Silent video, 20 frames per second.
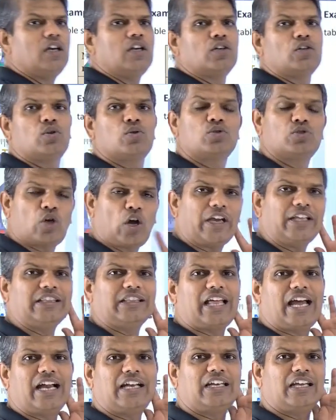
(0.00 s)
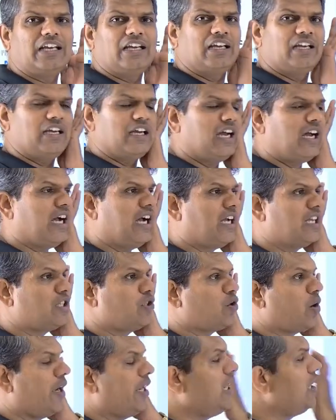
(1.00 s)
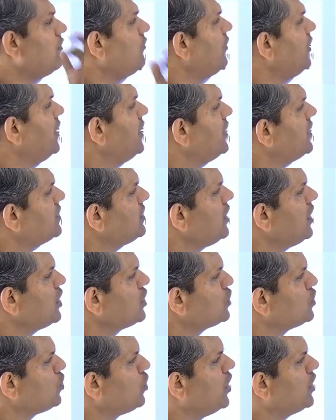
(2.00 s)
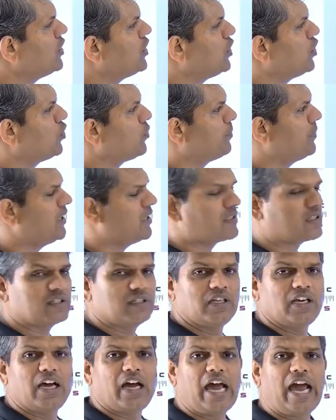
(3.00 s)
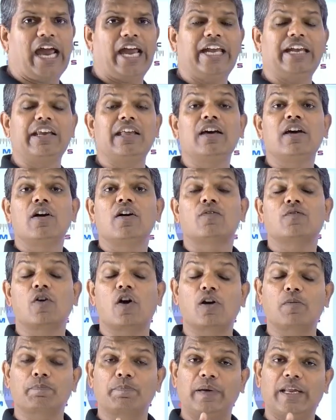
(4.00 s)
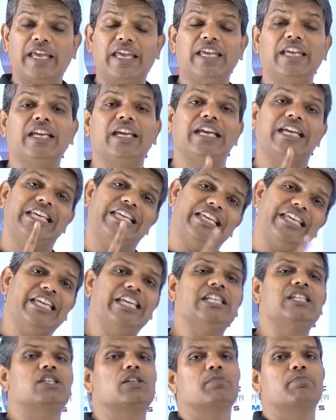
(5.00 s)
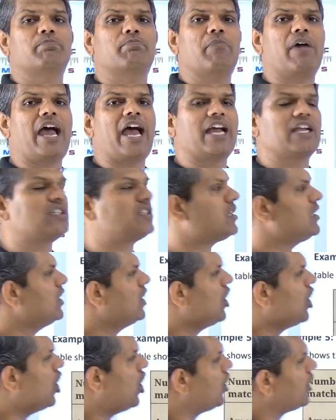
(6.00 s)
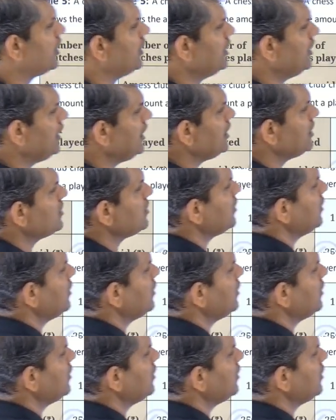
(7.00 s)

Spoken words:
To join that, joining fee is 200 rupees, and for playing each match or each